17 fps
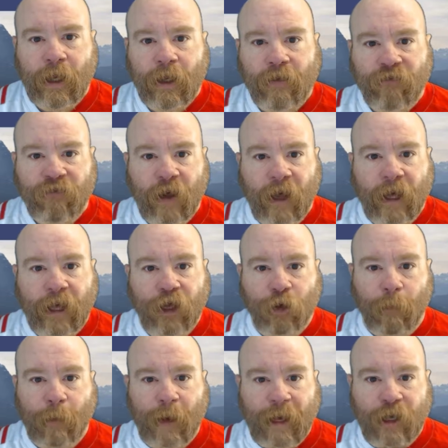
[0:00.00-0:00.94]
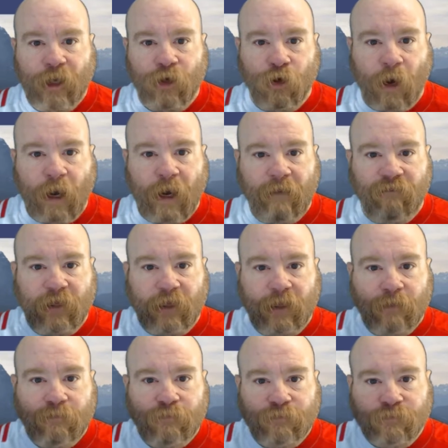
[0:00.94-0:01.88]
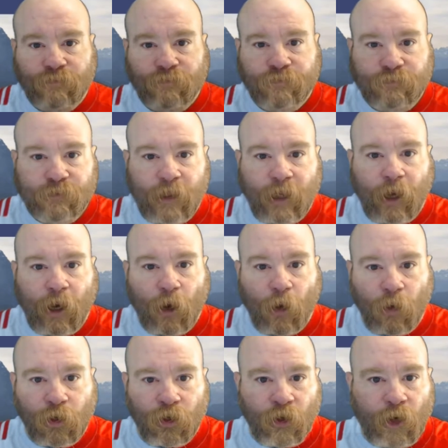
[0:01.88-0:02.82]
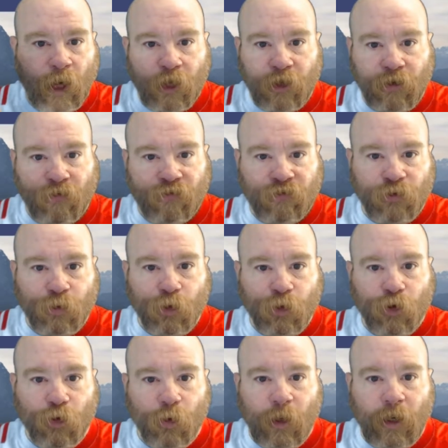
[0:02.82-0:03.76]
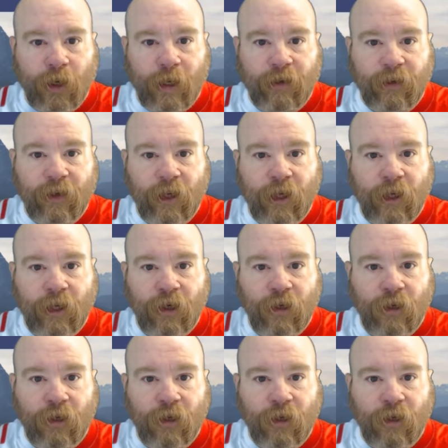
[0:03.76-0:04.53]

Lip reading: say you're making gravy, and you're not using a roux or anything.